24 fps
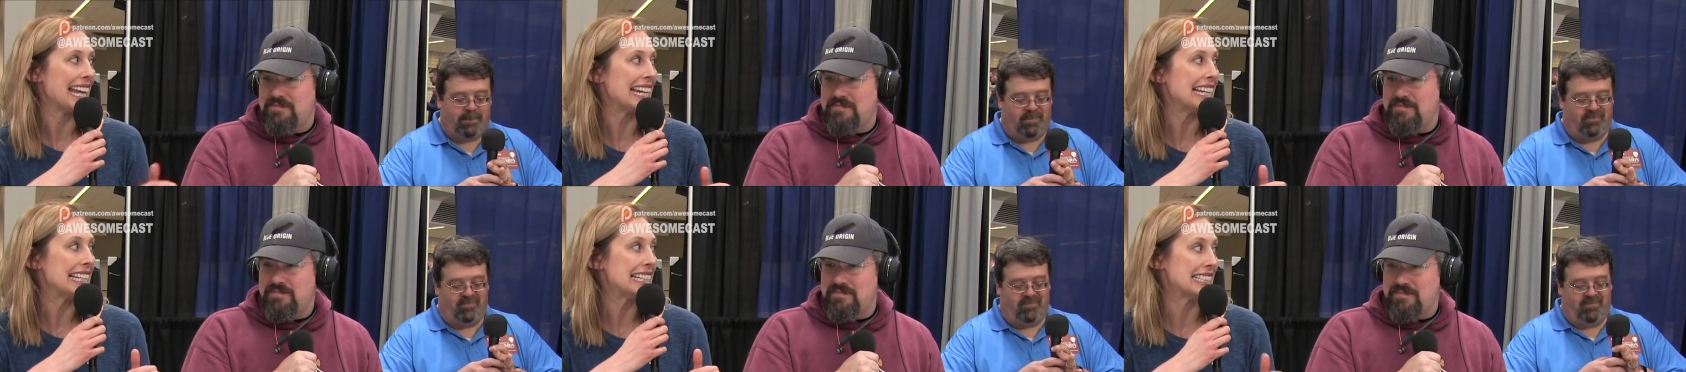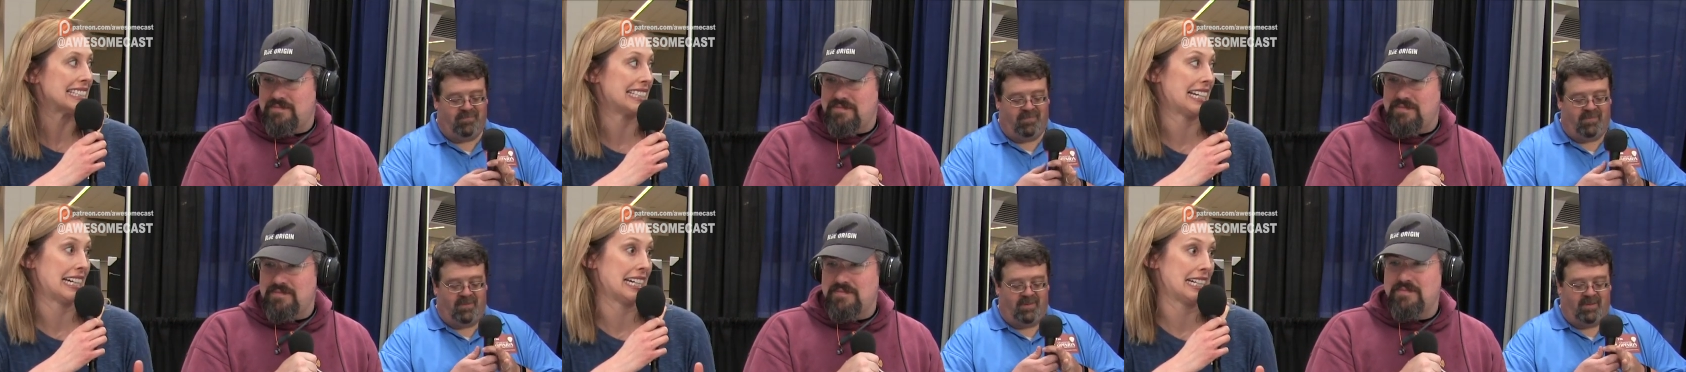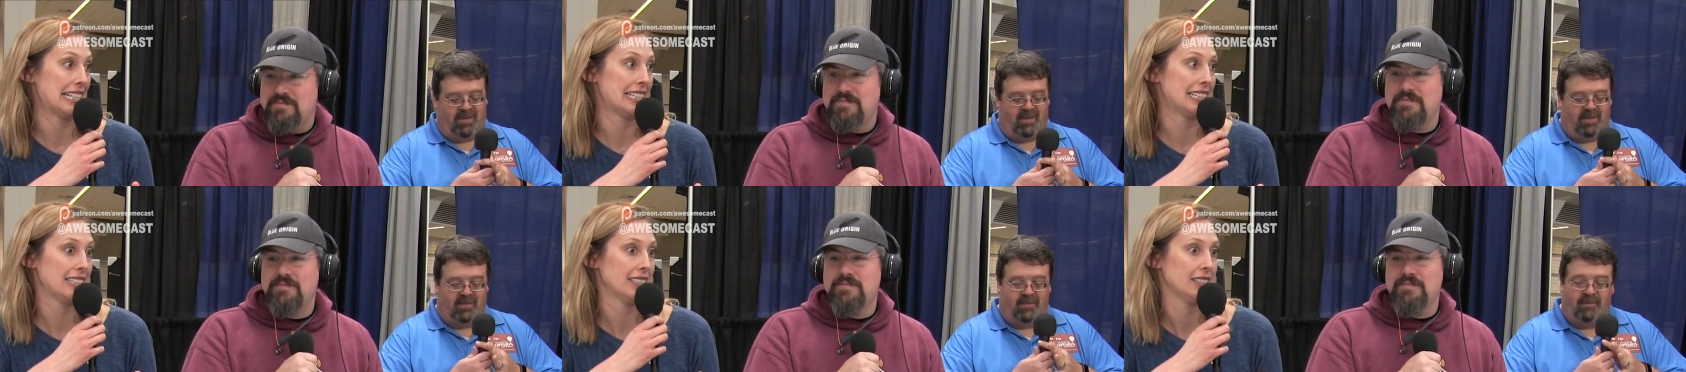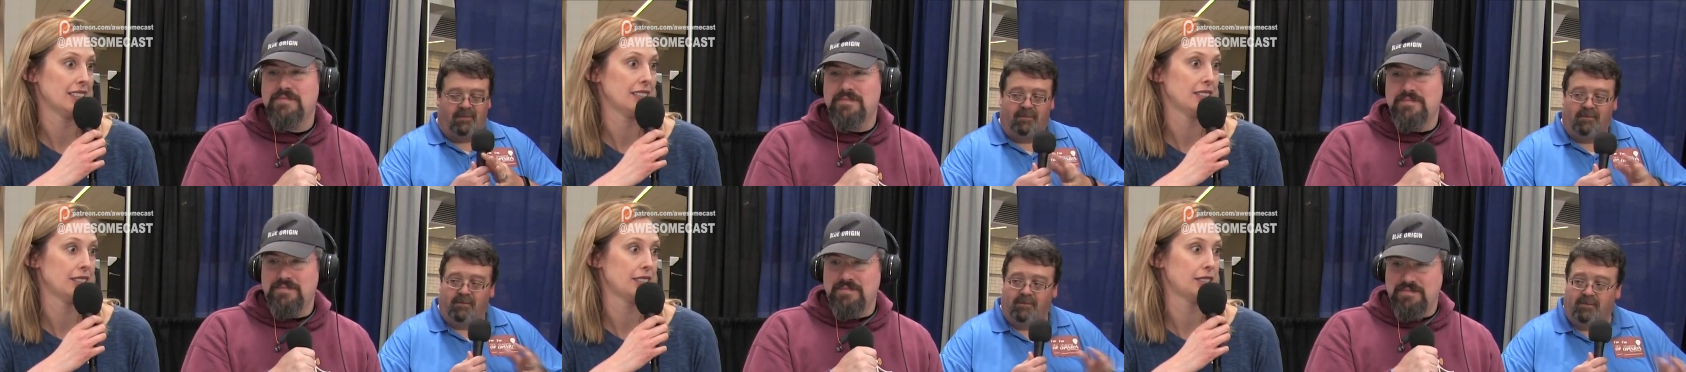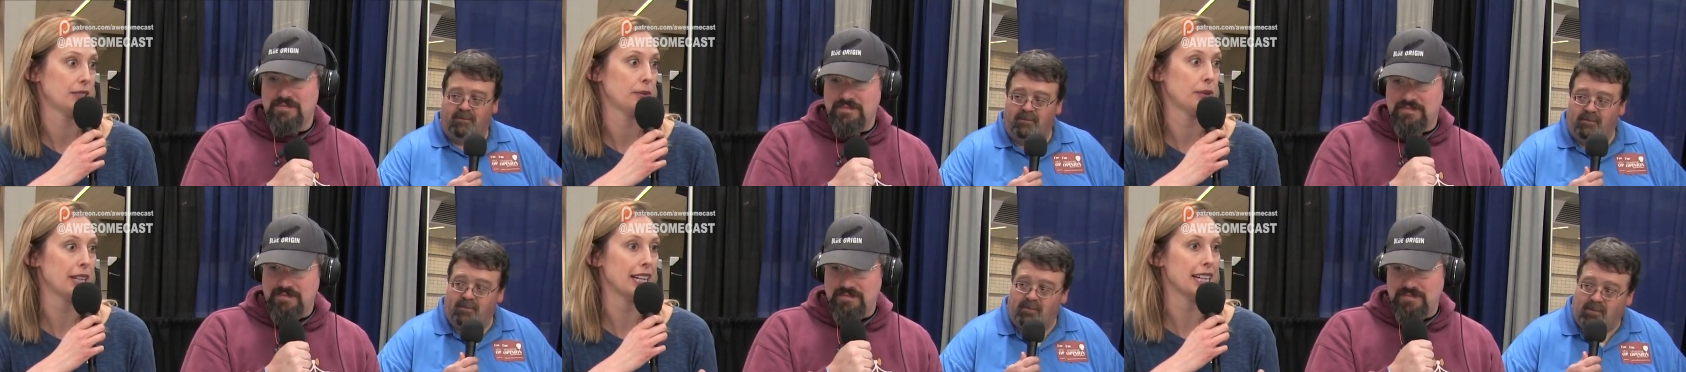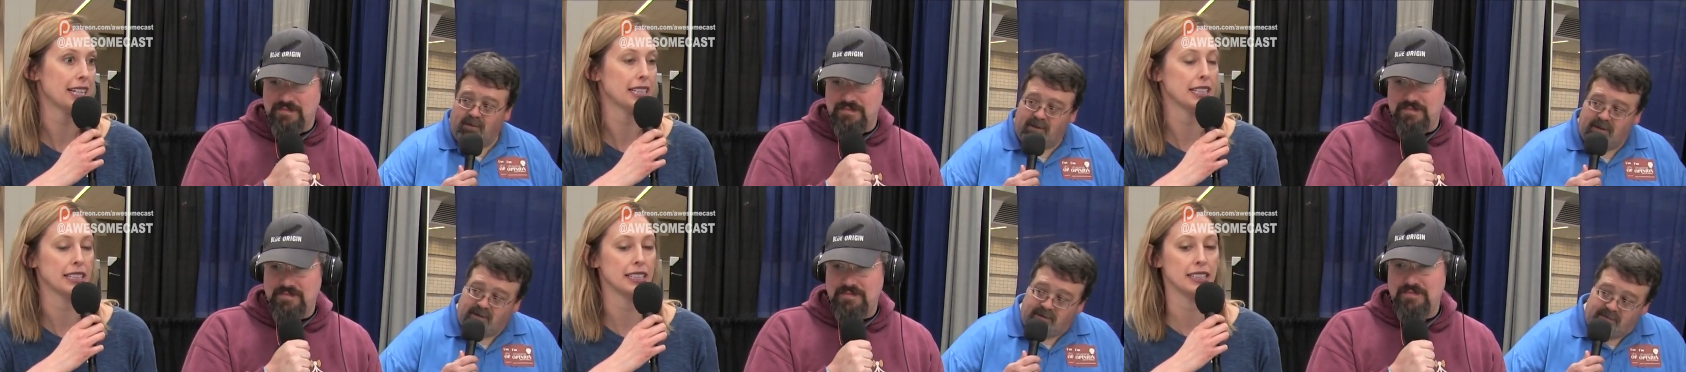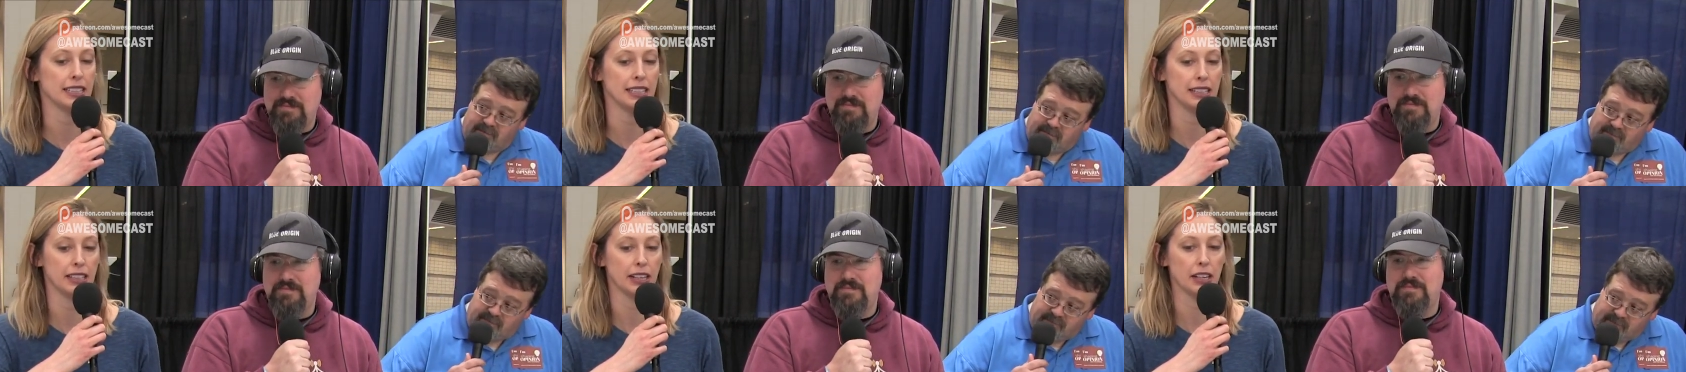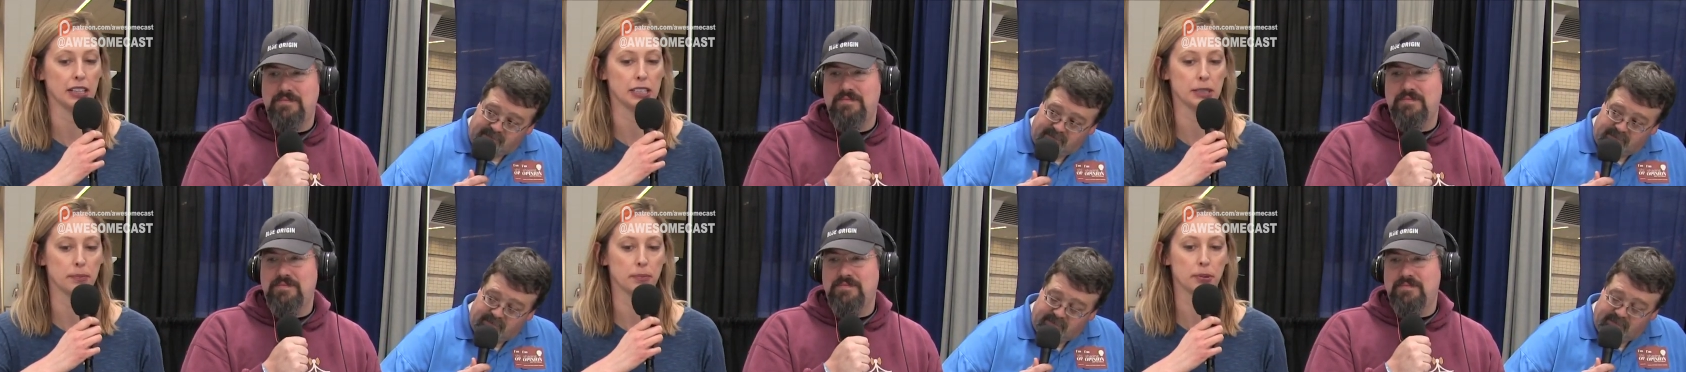Speaker 1: 80s night. Mm-hmm. So we got mm-hmm.
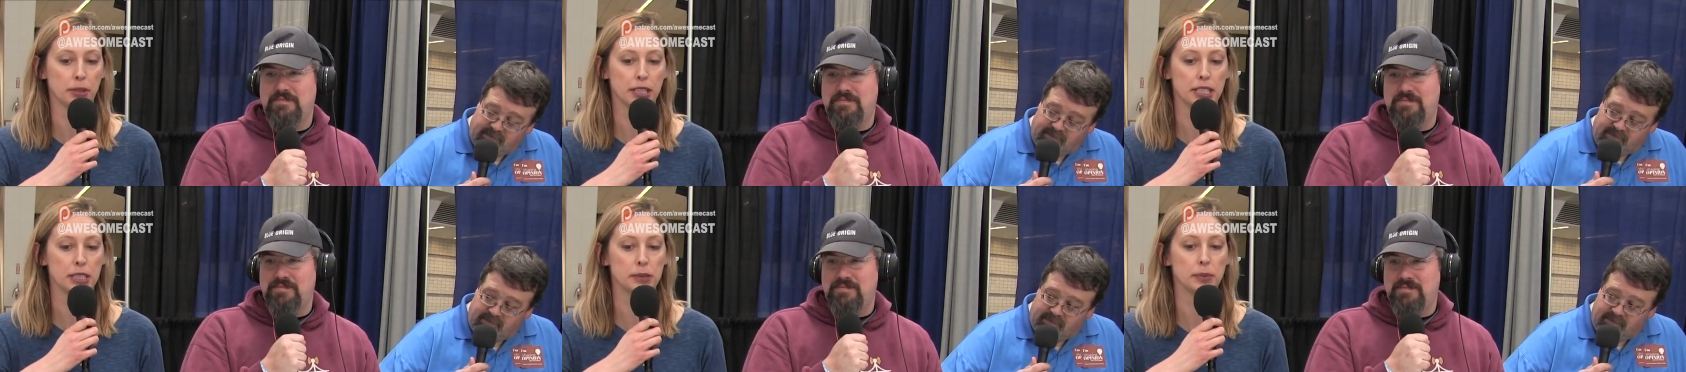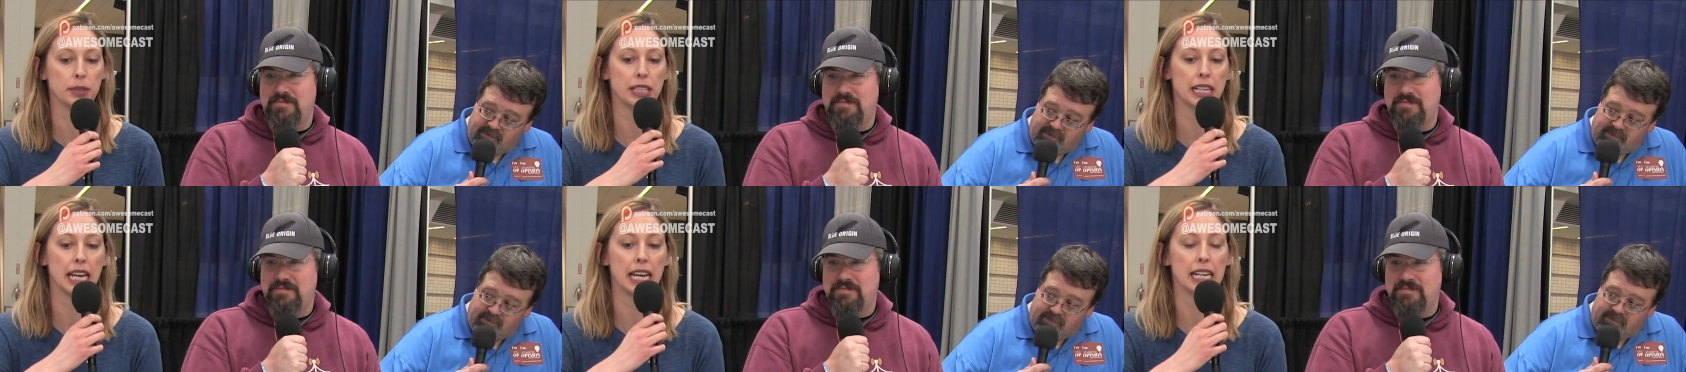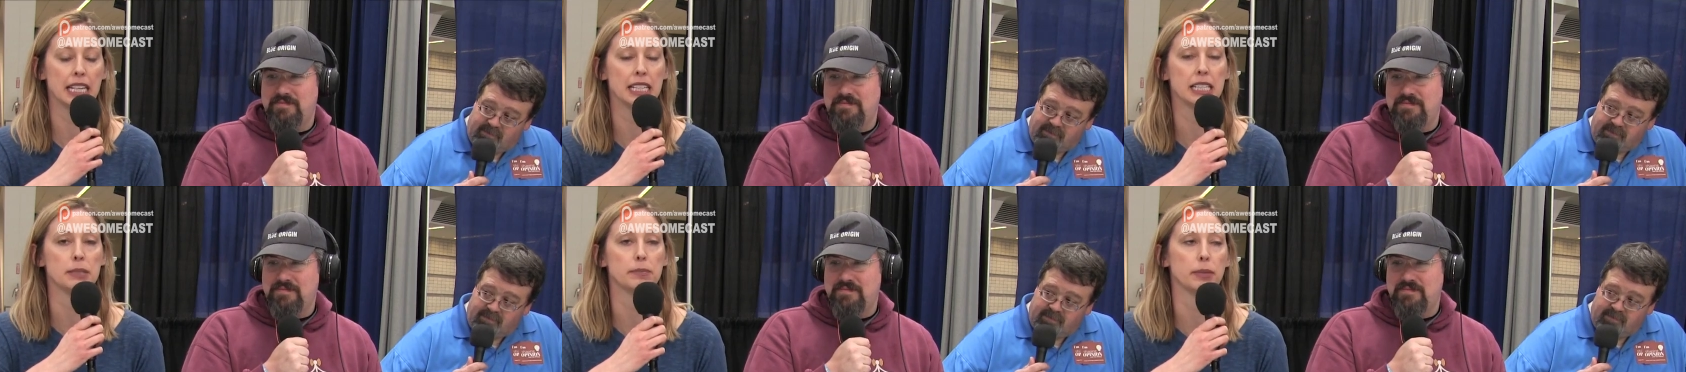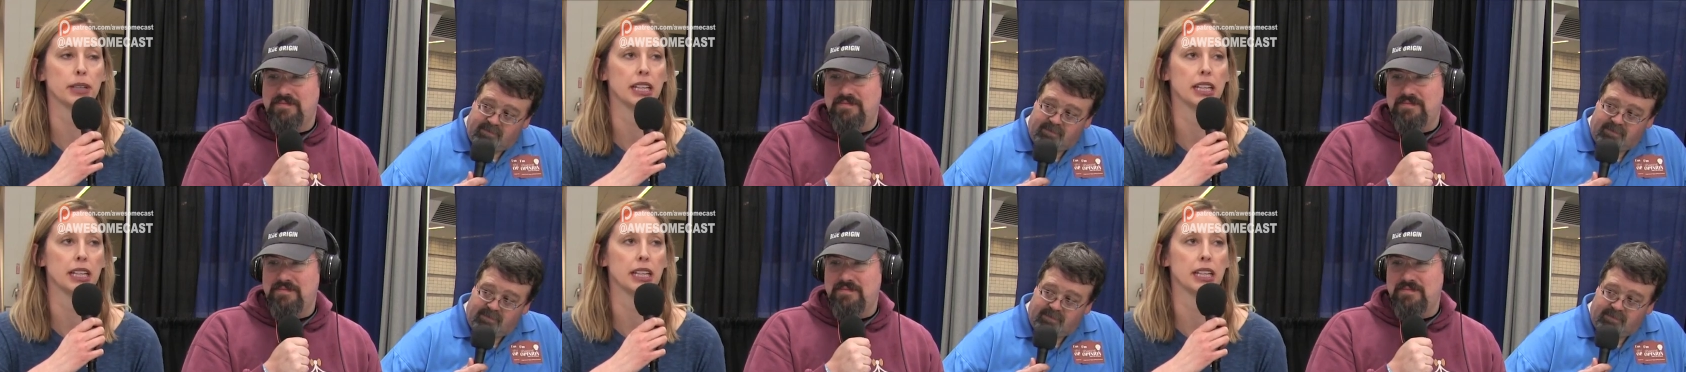some pretty sweet 80s